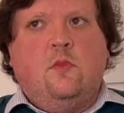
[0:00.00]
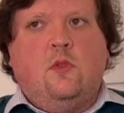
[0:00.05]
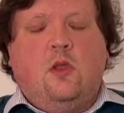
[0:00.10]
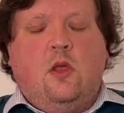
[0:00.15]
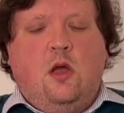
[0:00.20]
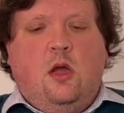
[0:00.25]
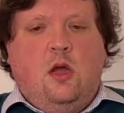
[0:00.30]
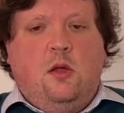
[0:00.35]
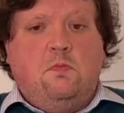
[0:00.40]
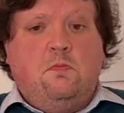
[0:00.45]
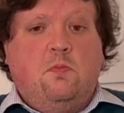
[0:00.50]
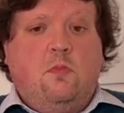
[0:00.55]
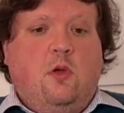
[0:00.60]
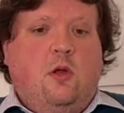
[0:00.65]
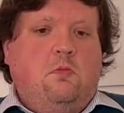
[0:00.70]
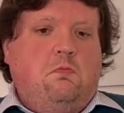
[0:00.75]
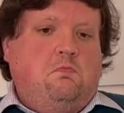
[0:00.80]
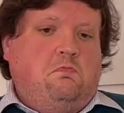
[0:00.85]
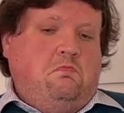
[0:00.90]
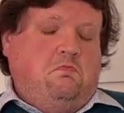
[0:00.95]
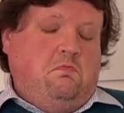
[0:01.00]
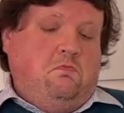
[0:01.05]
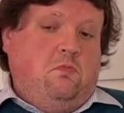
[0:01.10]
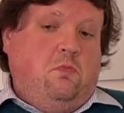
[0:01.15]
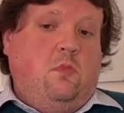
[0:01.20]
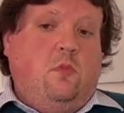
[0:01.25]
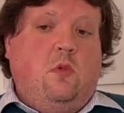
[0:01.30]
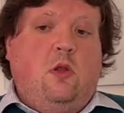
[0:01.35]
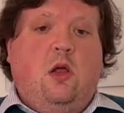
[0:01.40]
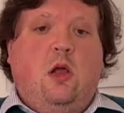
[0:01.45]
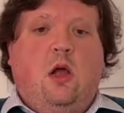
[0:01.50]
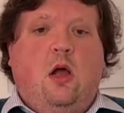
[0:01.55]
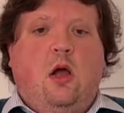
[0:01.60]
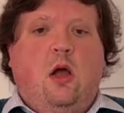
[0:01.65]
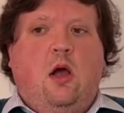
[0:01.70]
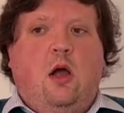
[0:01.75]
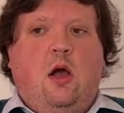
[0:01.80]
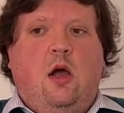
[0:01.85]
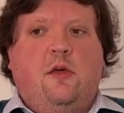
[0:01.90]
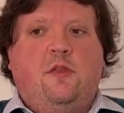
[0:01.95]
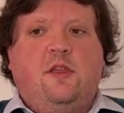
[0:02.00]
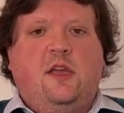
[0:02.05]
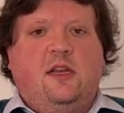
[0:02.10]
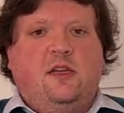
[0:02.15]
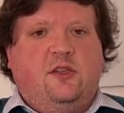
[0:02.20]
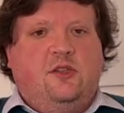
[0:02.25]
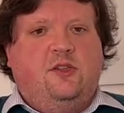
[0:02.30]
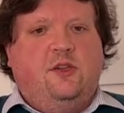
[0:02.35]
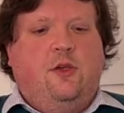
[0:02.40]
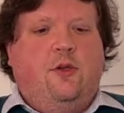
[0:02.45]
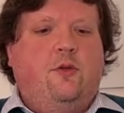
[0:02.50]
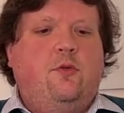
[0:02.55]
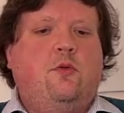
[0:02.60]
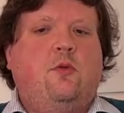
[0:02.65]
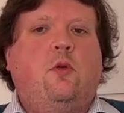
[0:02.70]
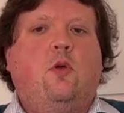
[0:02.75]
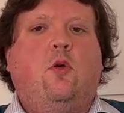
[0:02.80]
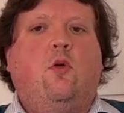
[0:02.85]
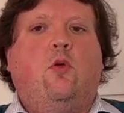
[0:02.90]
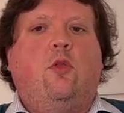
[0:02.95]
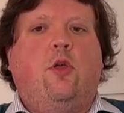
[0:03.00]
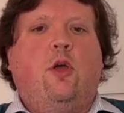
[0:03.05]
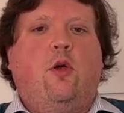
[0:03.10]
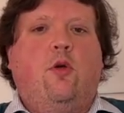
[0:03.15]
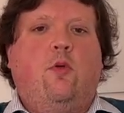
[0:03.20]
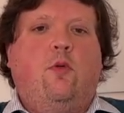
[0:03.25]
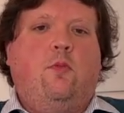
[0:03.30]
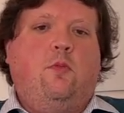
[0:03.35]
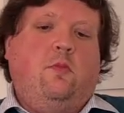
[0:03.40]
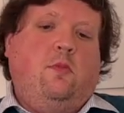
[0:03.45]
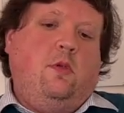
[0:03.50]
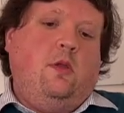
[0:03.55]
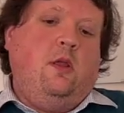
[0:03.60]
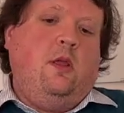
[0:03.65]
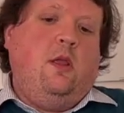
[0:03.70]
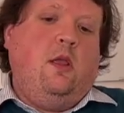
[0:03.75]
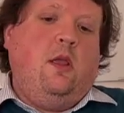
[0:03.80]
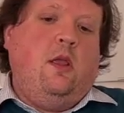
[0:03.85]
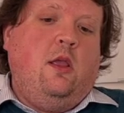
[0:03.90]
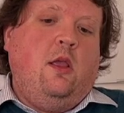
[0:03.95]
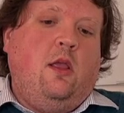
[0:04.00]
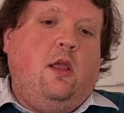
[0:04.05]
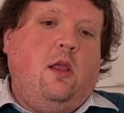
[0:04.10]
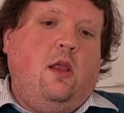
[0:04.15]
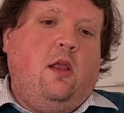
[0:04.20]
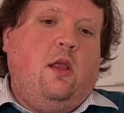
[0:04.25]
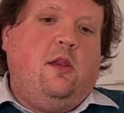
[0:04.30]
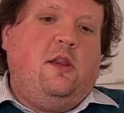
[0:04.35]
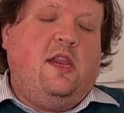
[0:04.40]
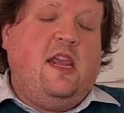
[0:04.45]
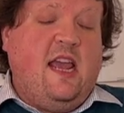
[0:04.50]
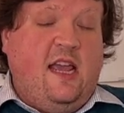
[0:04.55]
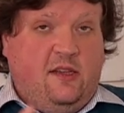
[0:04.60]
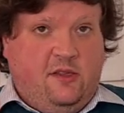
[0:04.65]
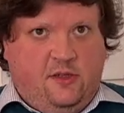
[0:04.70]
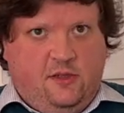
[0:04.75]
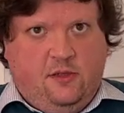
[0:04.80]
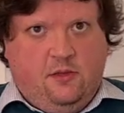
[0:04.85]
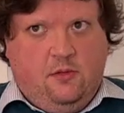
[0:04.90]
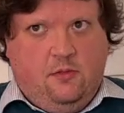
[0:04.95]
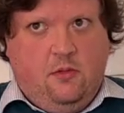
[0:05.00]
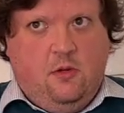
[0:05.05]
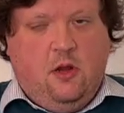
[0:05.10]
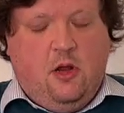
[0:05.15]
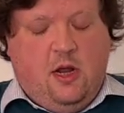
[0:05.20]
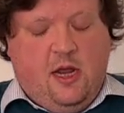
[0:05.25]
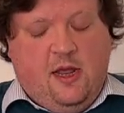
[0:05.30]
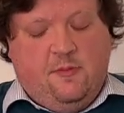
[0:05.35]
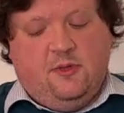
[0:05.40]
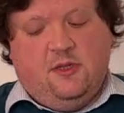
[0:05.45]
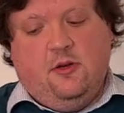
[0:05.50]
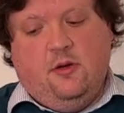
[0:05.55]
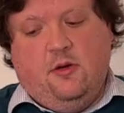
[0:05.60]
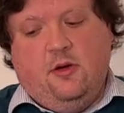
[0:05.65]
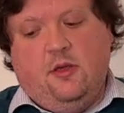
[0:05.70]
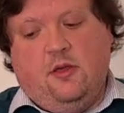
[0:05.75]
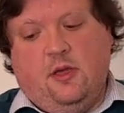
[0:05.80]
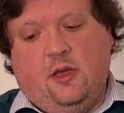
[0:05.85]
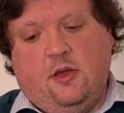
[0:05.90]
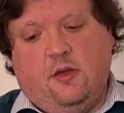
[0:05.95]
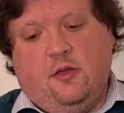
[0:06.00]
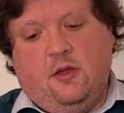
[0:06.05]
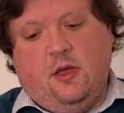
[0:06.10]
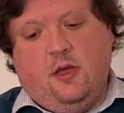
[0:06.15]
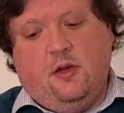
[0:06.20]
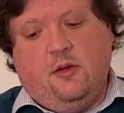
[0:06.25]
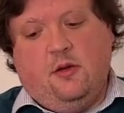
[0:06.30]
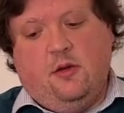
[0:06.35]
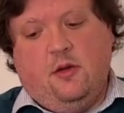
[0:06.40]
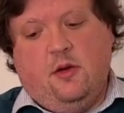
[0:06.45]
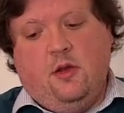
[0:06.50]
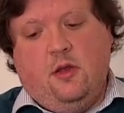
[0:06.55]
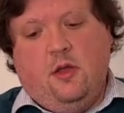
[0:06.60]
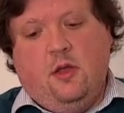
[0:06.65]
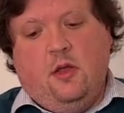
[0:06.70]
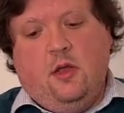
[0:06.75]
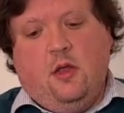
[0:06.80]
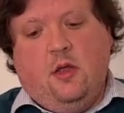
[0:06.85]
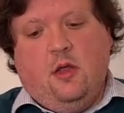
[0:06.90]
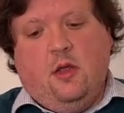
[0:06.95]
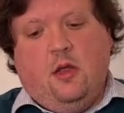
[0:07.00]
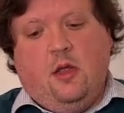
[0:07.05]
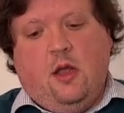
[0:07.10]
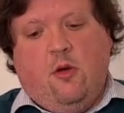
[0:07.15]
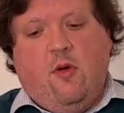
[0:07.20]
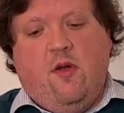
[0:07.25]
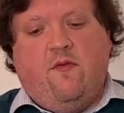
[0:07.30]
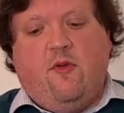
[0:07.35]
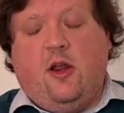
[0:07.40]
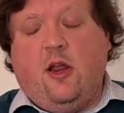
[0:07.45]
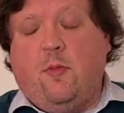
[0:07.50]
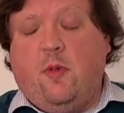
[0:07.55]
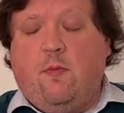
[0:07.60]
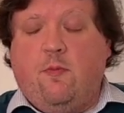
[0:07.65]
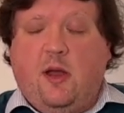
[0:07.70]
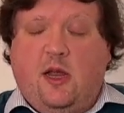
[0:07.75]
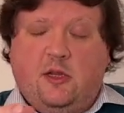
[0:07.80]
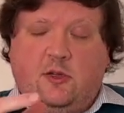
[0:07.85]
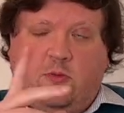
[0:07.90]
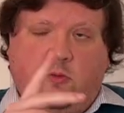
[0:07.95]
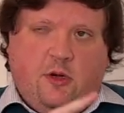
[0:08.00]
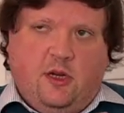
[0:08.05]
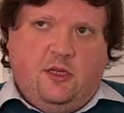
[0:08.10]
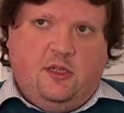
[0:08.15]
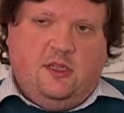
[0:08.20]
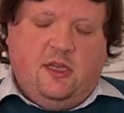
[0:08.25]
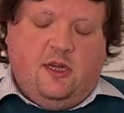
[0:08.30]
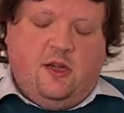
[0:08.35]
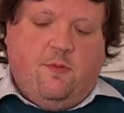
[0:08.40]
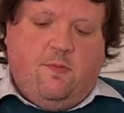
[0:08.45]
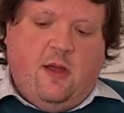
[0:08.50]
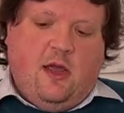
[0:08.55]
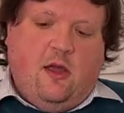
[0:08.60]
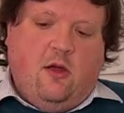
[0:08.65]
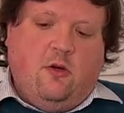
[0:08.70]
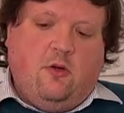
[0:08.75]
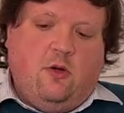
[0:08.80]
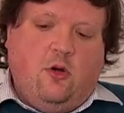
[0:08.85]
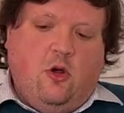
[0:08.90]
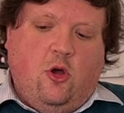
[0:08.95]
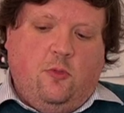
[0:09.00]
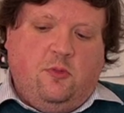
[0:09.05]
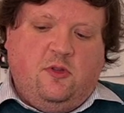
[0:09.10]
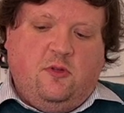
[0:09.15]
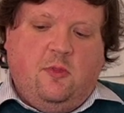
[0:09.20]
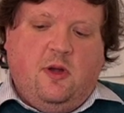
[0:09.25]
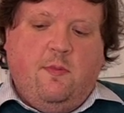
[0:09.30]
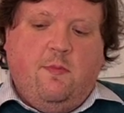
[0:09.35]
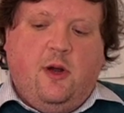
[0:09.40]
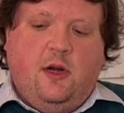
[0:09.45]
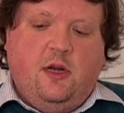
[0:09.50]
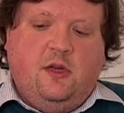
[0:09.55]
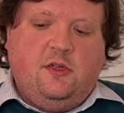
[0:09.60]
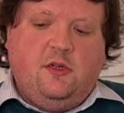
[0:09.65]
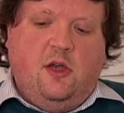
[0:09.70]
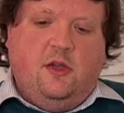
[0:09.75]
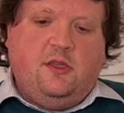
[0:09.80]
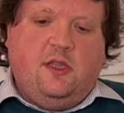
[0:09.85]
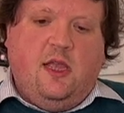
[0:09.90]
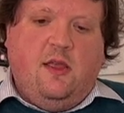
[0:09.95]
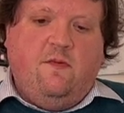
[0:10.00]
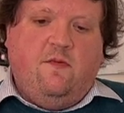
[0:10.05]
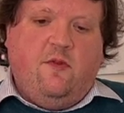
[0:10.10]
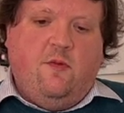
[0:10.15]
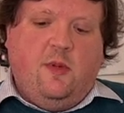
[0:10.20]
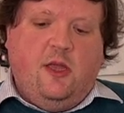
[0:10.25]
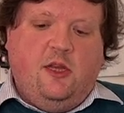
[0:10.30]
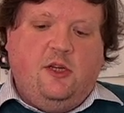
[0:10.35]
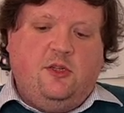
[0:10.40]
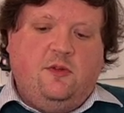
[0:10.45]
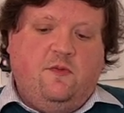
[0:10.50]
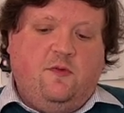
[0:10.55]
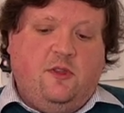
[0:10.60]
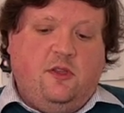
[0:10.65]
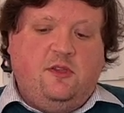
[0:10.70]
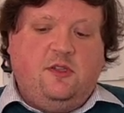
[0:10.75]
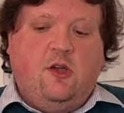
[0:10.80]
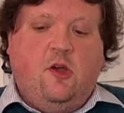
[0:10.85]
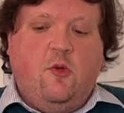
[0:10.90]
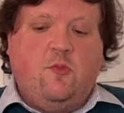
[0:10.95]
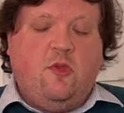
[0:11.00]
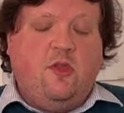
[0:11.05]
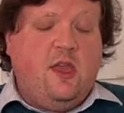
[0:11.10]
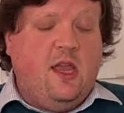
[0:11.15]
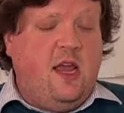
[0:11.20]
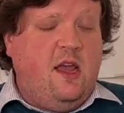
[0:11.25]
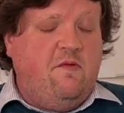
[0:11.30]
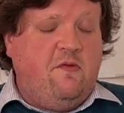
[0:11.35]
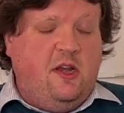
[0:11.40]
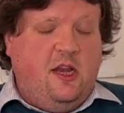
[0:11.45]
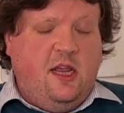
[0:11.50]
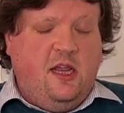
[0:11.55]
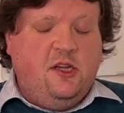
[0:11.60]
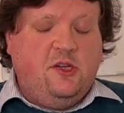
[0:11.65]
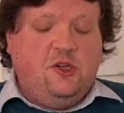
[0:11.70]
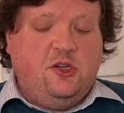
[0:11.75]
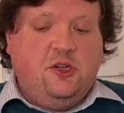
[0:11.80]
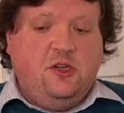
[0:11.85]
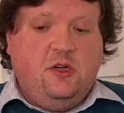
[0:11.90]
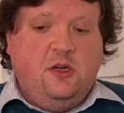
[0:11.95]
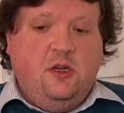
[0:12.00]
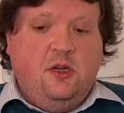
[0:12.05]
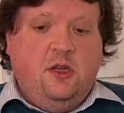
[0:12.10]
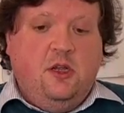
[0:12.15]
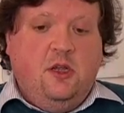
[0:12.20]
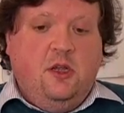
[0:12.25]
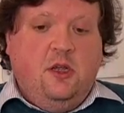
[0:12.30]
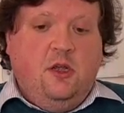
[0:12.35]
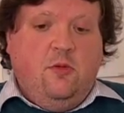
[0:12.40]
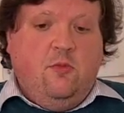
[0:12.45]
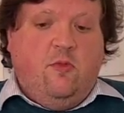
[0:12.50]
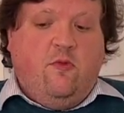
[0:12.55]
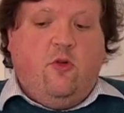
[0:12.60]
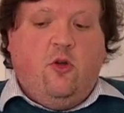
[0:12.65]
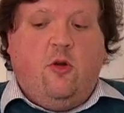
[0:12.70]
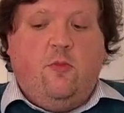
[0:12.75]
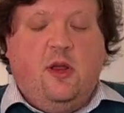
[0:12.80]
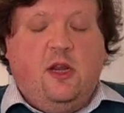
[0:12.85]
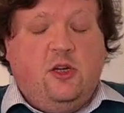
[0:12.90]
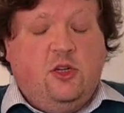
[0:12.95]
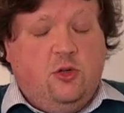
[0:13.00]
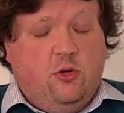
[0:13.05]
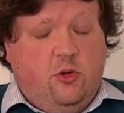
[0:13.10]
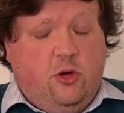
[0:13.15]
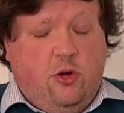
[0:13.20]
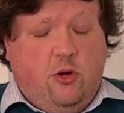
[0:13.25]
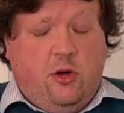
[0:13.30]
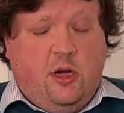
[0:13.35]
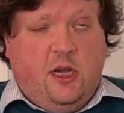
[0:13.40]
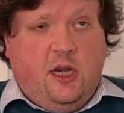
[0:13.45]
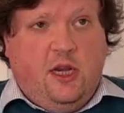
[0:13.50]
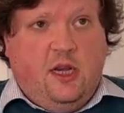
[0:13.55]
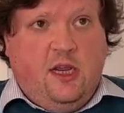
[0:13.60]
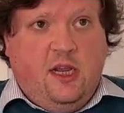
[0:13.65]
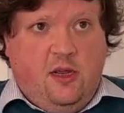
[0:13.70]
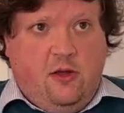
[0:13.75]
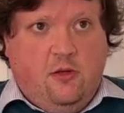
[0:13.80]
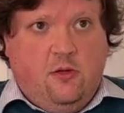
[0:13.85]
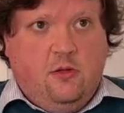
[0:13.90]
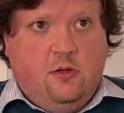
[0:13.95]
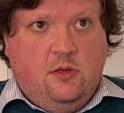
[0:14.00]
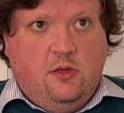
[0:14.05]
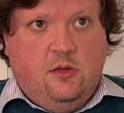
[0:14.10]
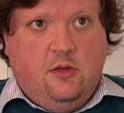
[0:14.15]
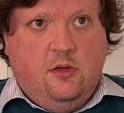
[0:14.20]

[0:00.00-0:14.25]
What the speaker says: I think so, although... yes, I absolutely think that. However, coming back to what I said about optimally monetizing that information, for the time that they have an edge, you've got to make sure you're not getting killed.